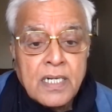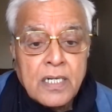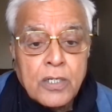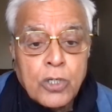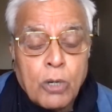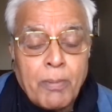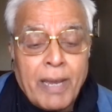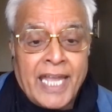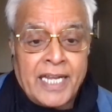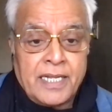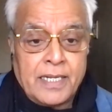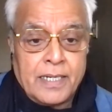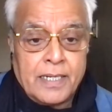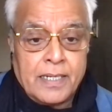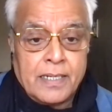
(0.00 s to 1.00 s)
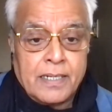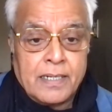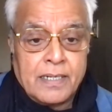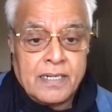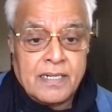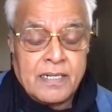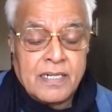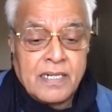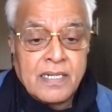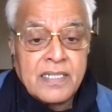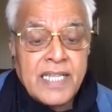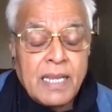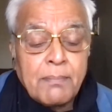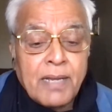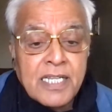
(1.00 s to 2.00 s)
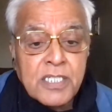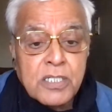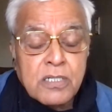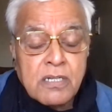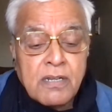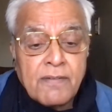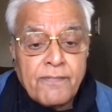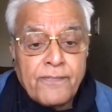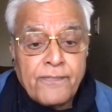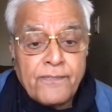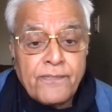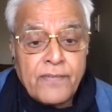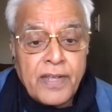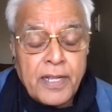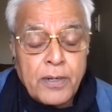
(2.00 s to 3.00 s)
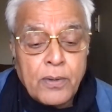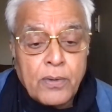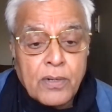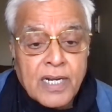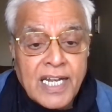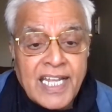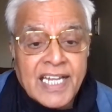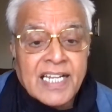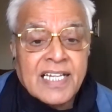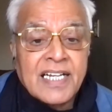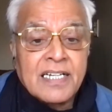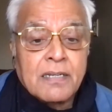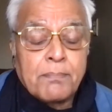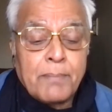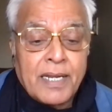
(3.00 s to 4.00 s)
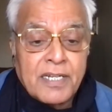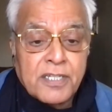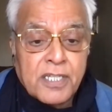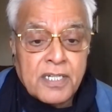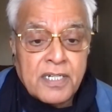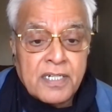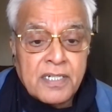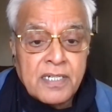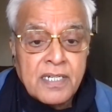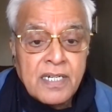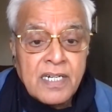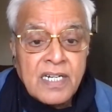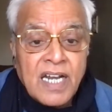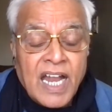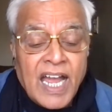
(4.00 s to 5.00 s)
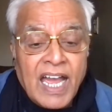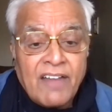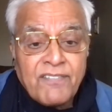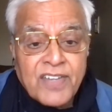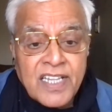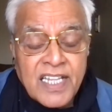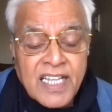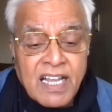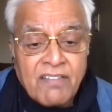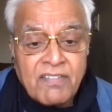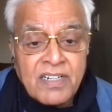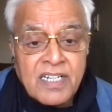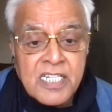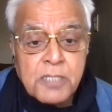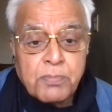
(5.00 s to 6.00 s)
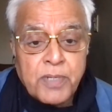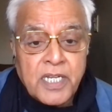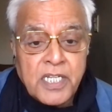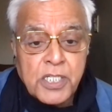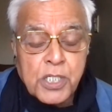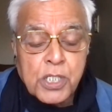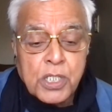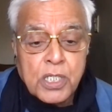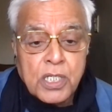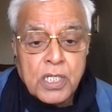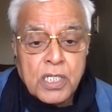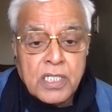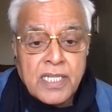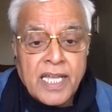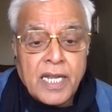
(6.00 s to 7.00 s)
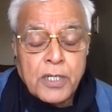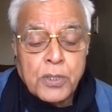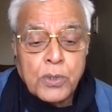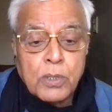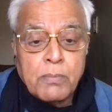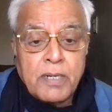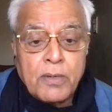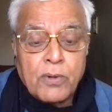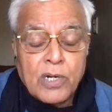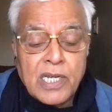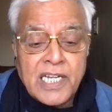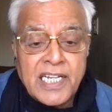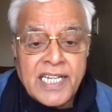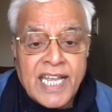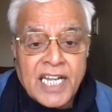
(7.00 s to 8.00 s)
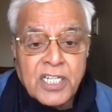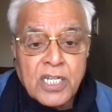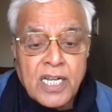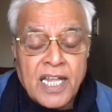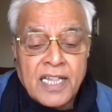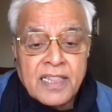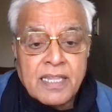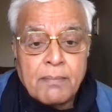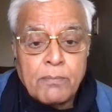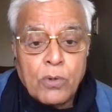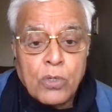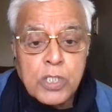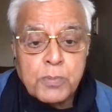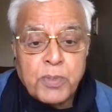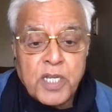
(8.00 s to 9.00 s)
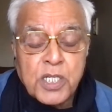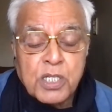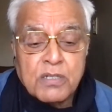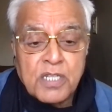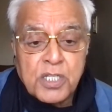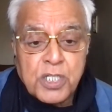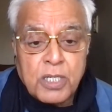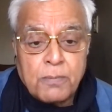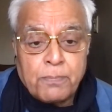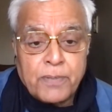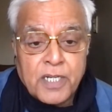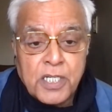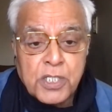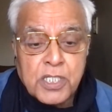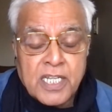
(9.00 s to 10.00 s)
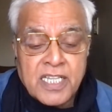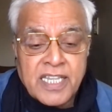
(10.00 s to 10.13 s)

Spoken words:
domain. They must, clear cut method. After the governor's speech, there should be only national anthem, no speech of the chief minister.